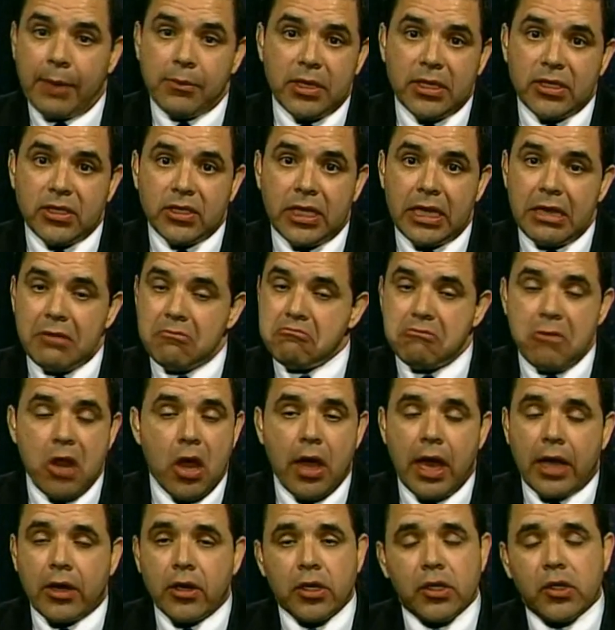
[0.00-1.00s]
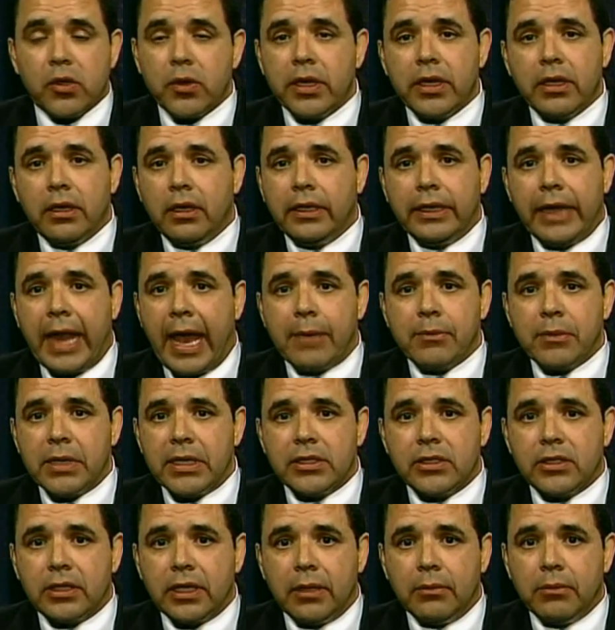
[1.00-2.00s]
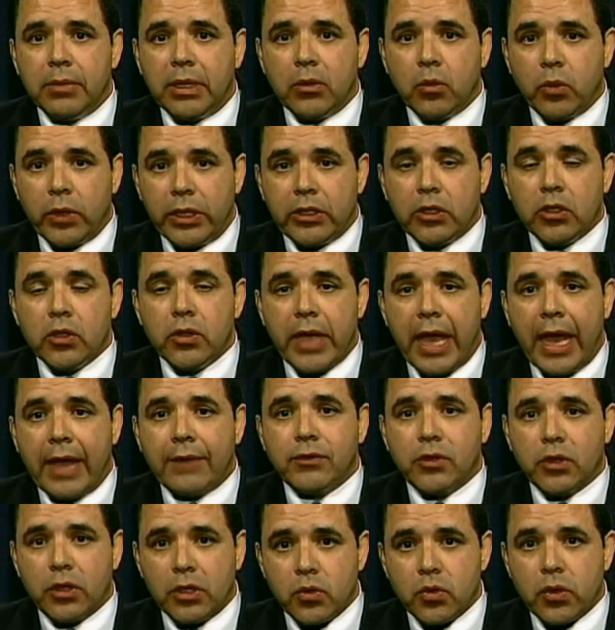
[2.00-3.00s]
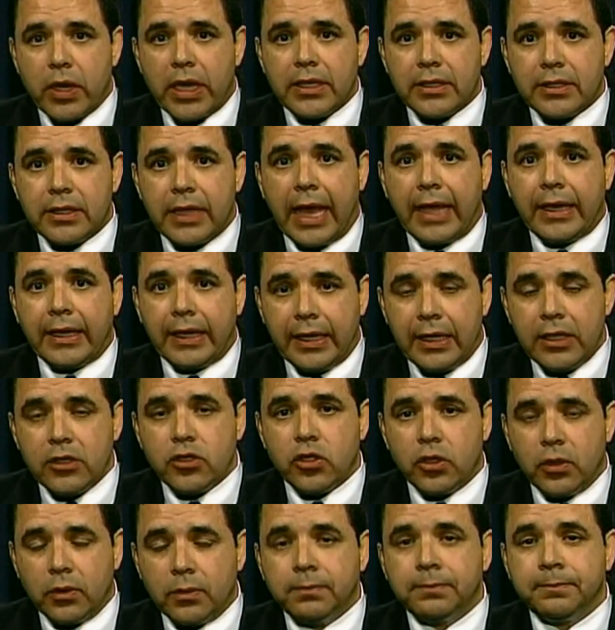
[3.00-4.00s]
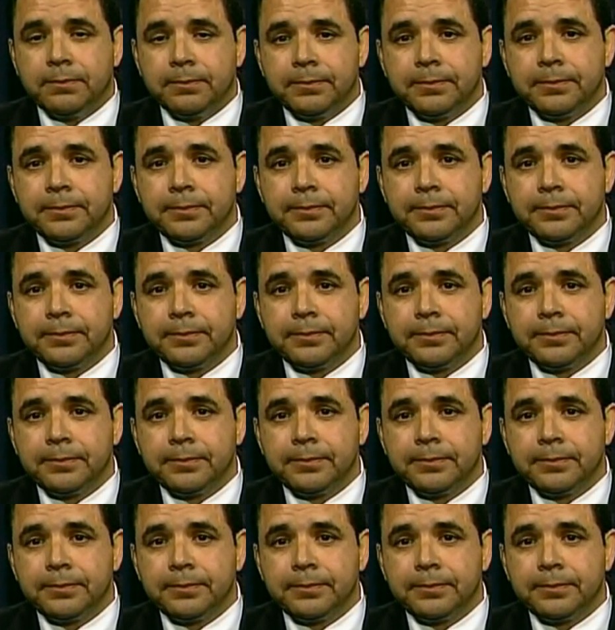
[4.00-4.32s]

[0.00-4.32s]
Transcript: Amnesty? No, I don't agree in amnesty, but we do have to address that issue.